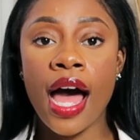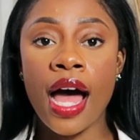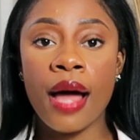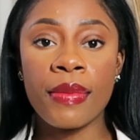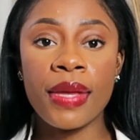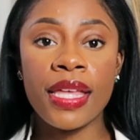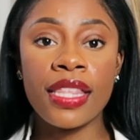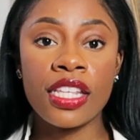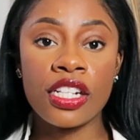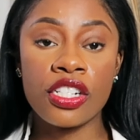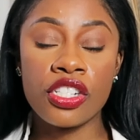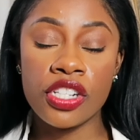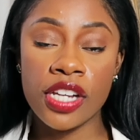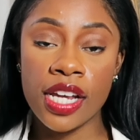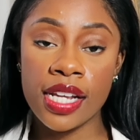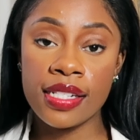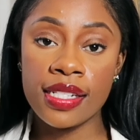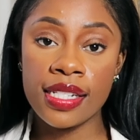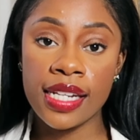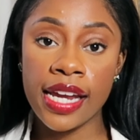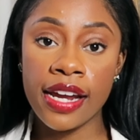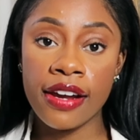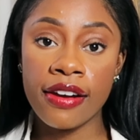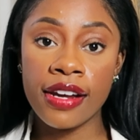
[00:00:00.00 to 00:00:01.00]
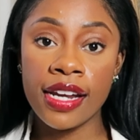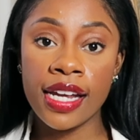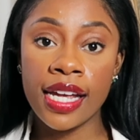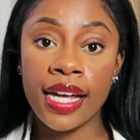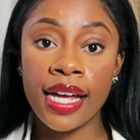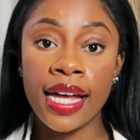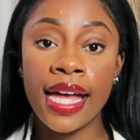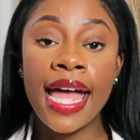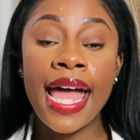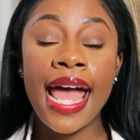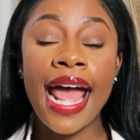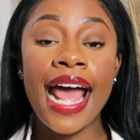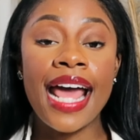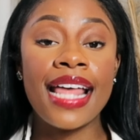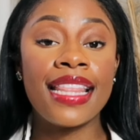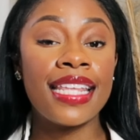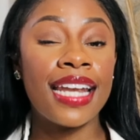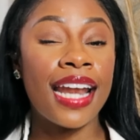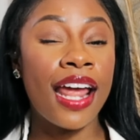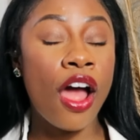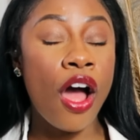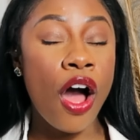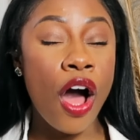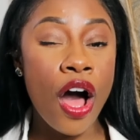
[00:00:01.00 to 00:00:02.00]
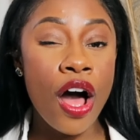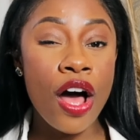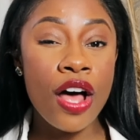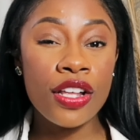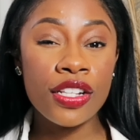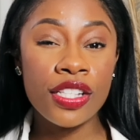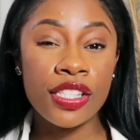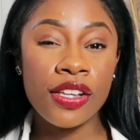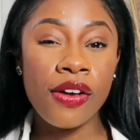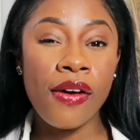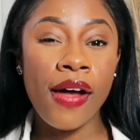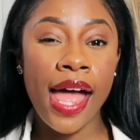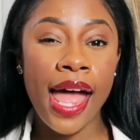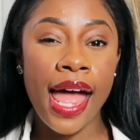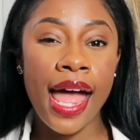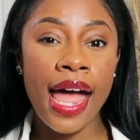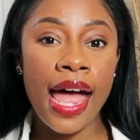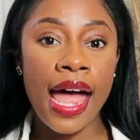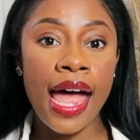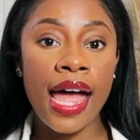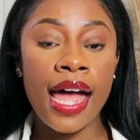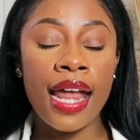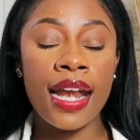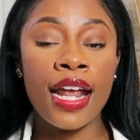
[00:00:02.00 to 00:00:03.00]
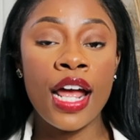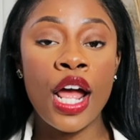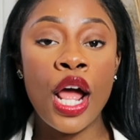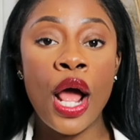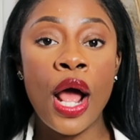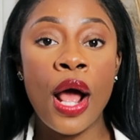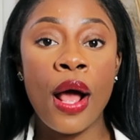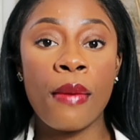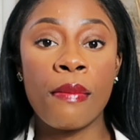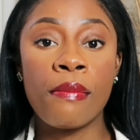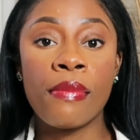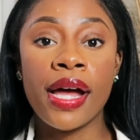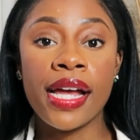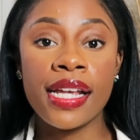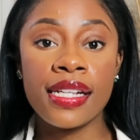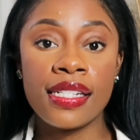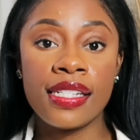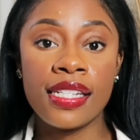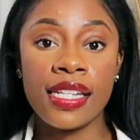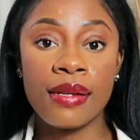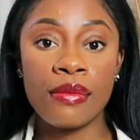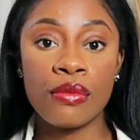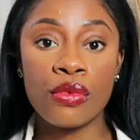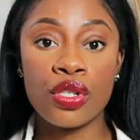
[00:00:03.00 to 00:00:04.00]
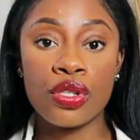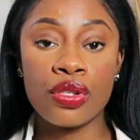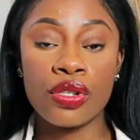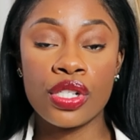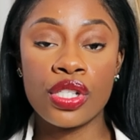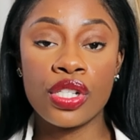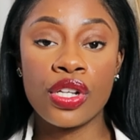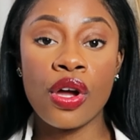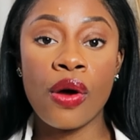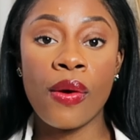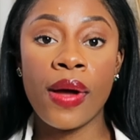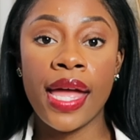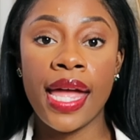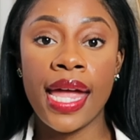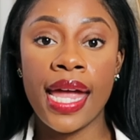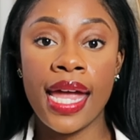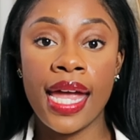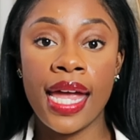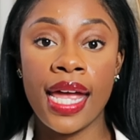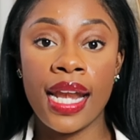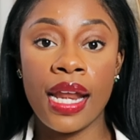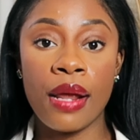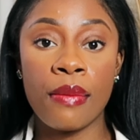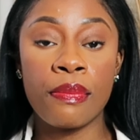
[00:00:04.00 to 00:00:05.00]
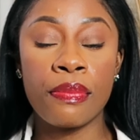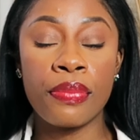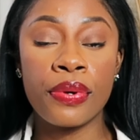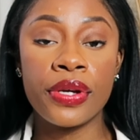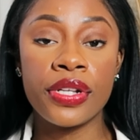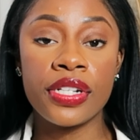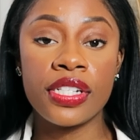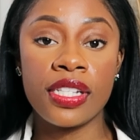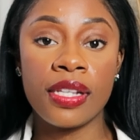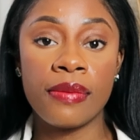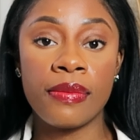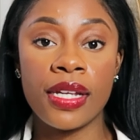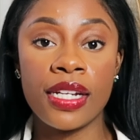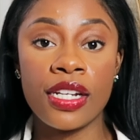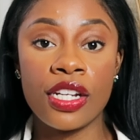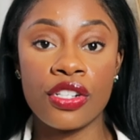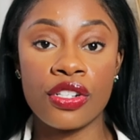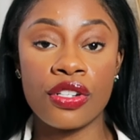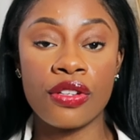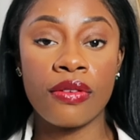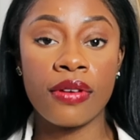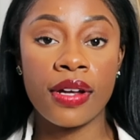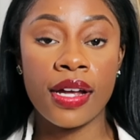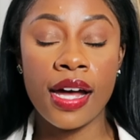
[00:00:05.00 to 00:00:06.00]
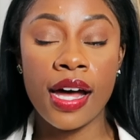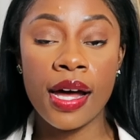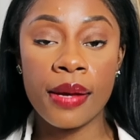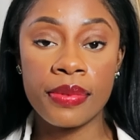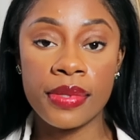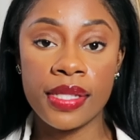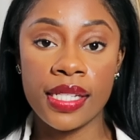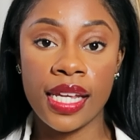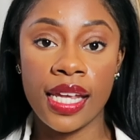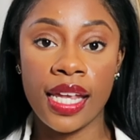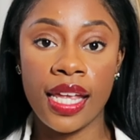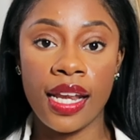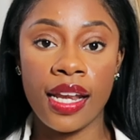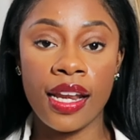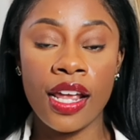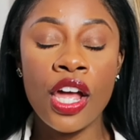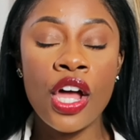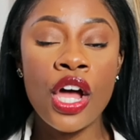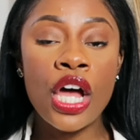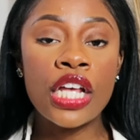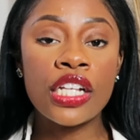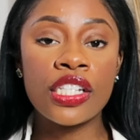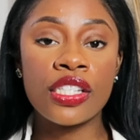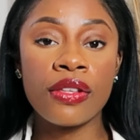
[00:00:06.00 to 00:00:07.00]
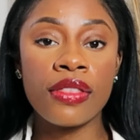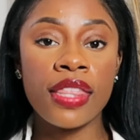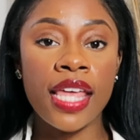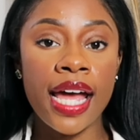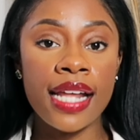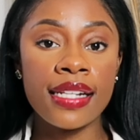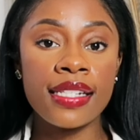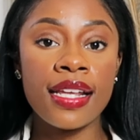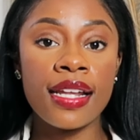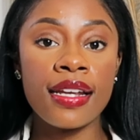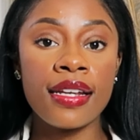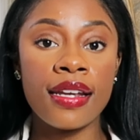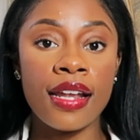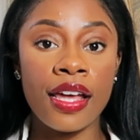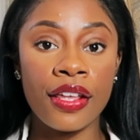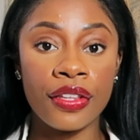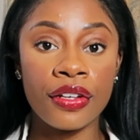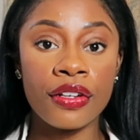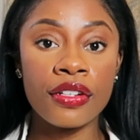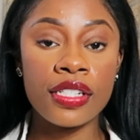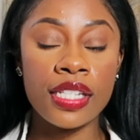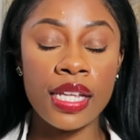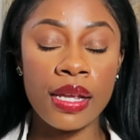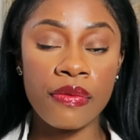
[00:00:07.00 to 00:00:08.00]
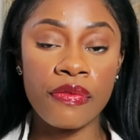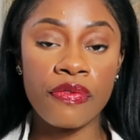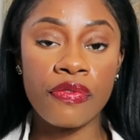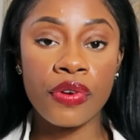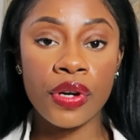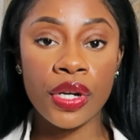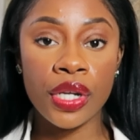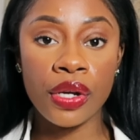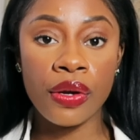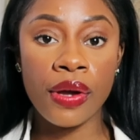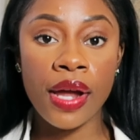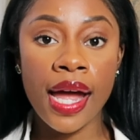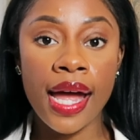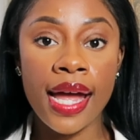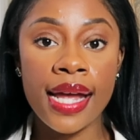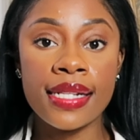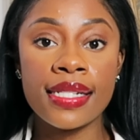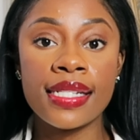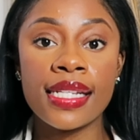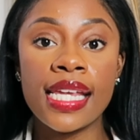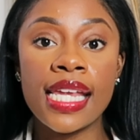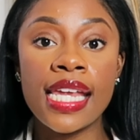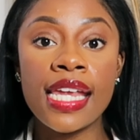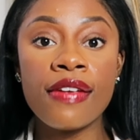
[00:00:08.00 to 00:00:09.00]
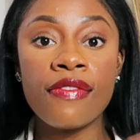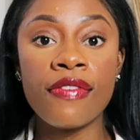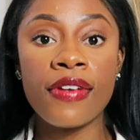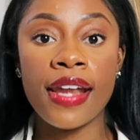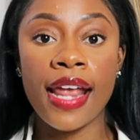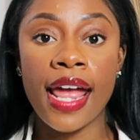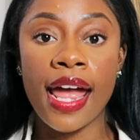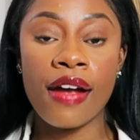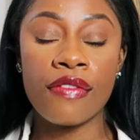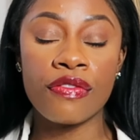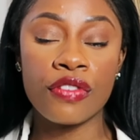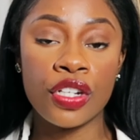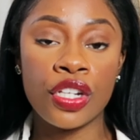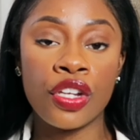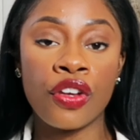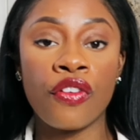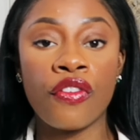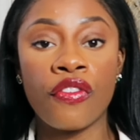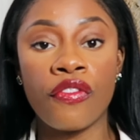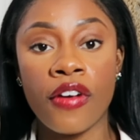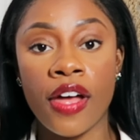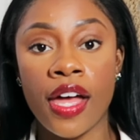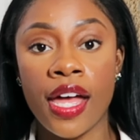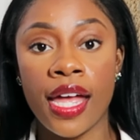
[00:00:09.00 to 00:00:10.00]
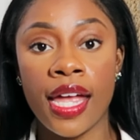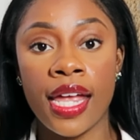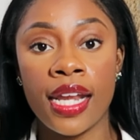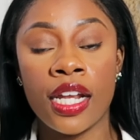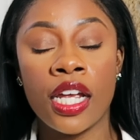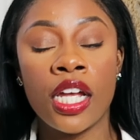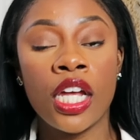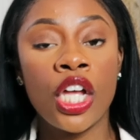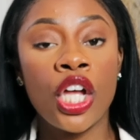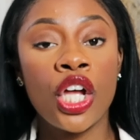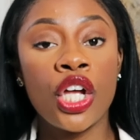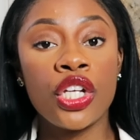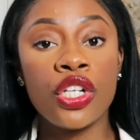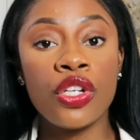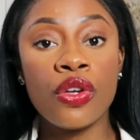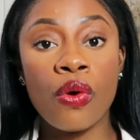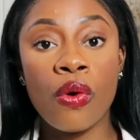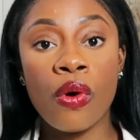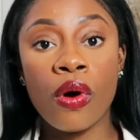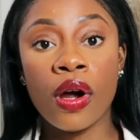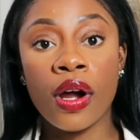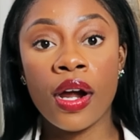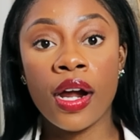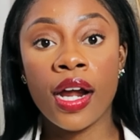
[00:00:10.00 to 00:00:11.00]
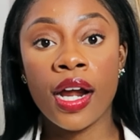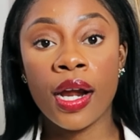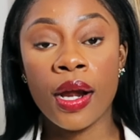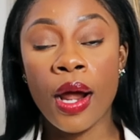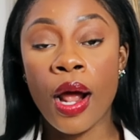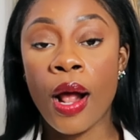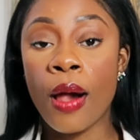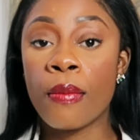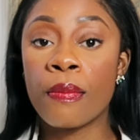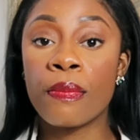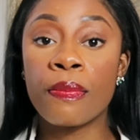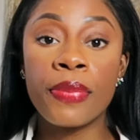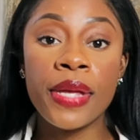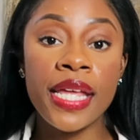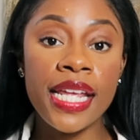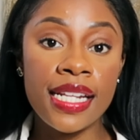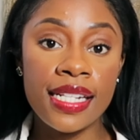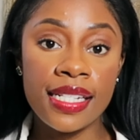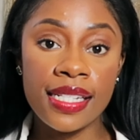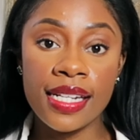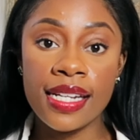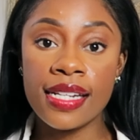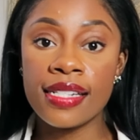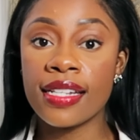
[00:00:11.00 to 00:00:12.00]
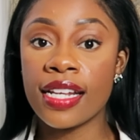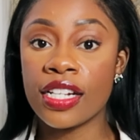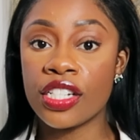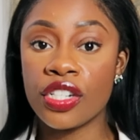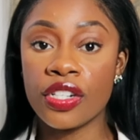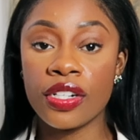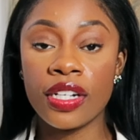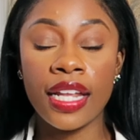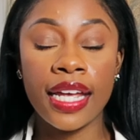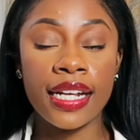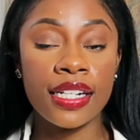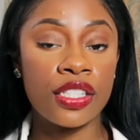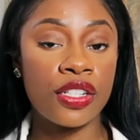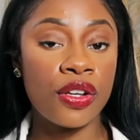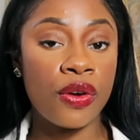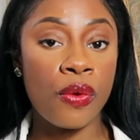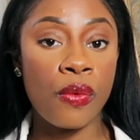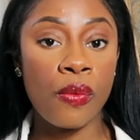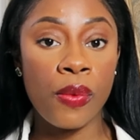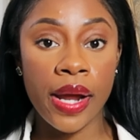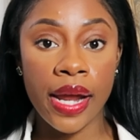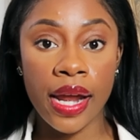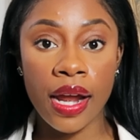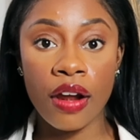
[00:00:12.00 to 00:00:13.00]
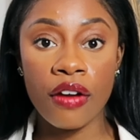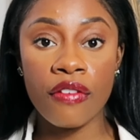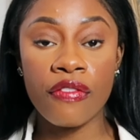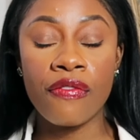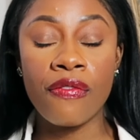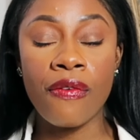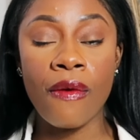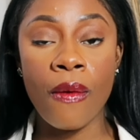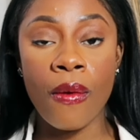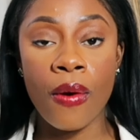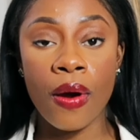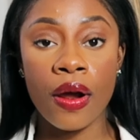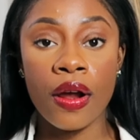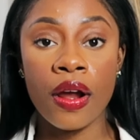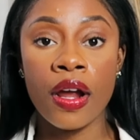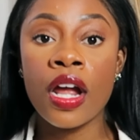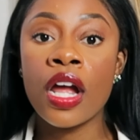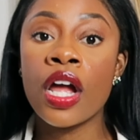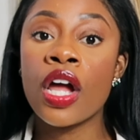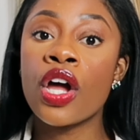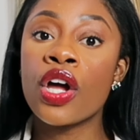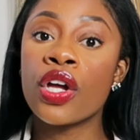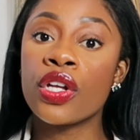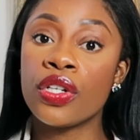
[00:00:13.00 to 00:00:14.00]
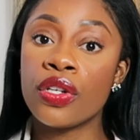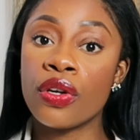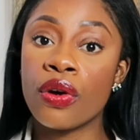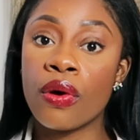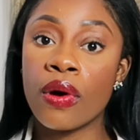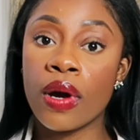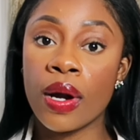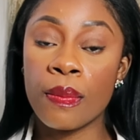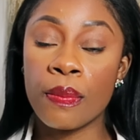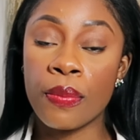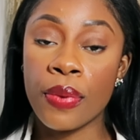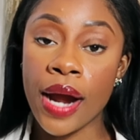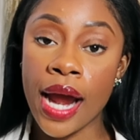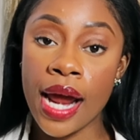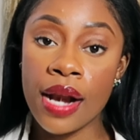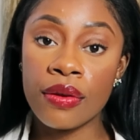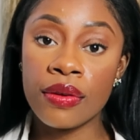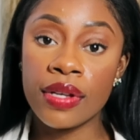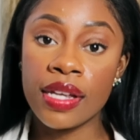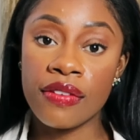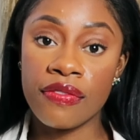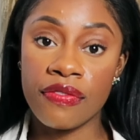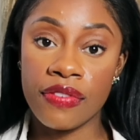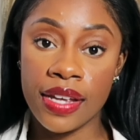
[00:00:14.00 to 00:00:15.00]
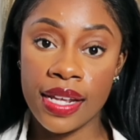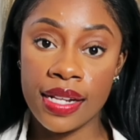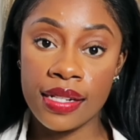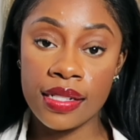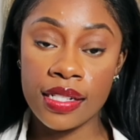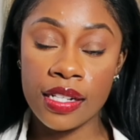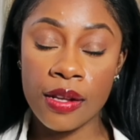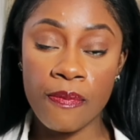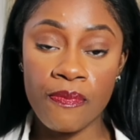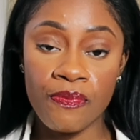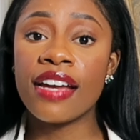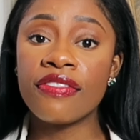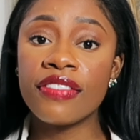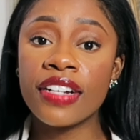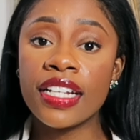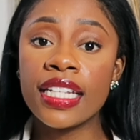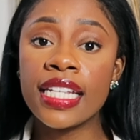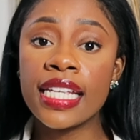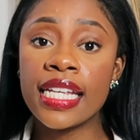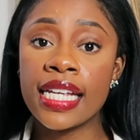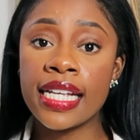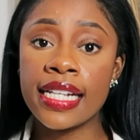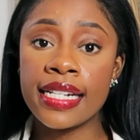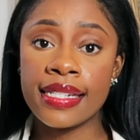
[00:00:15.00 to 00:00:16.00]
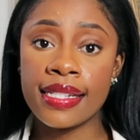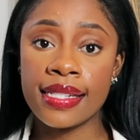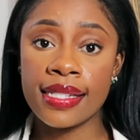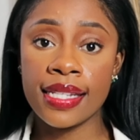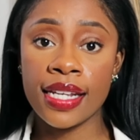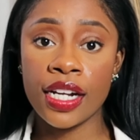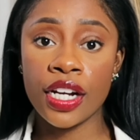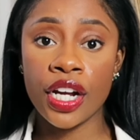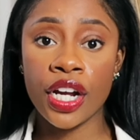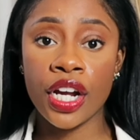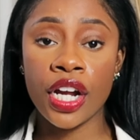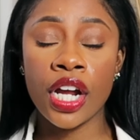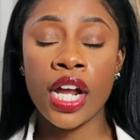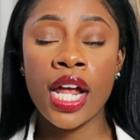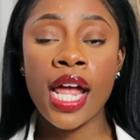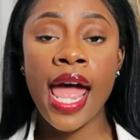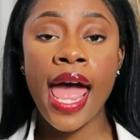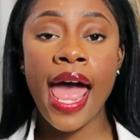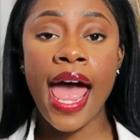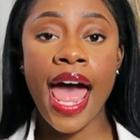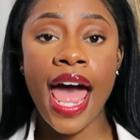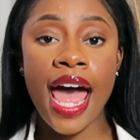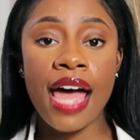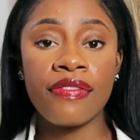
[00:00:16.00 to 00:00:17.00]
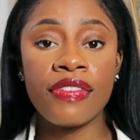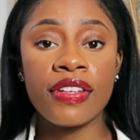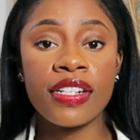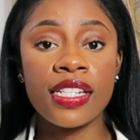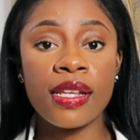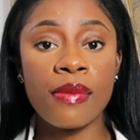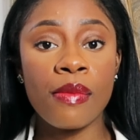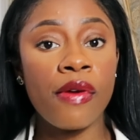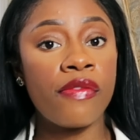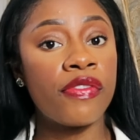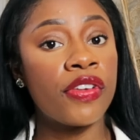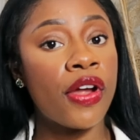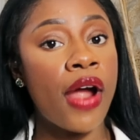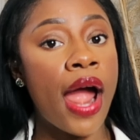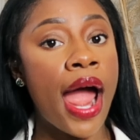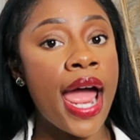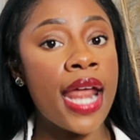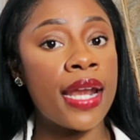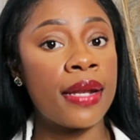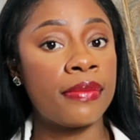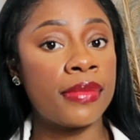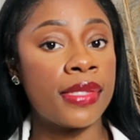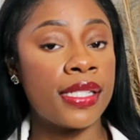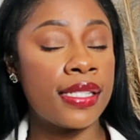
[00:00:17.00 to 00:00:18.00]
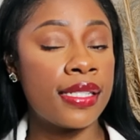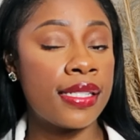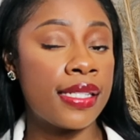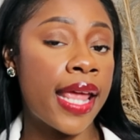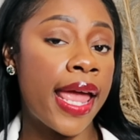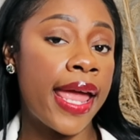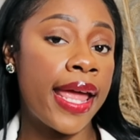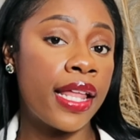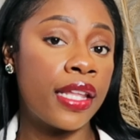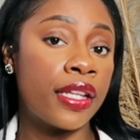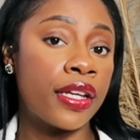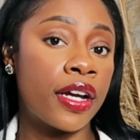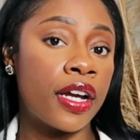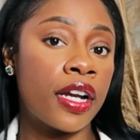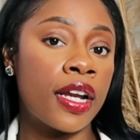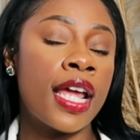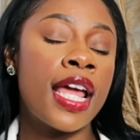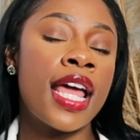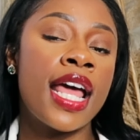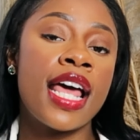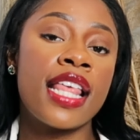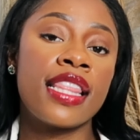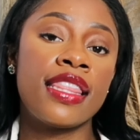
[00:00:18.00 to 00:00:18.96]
in the chest area, and then I also had my seamstress go ahead and put some additional cups in. So that's another tip for you guys. Even after you find your pieces that you'd like to wear for your bridal events, definitely consider having some of your items tailored.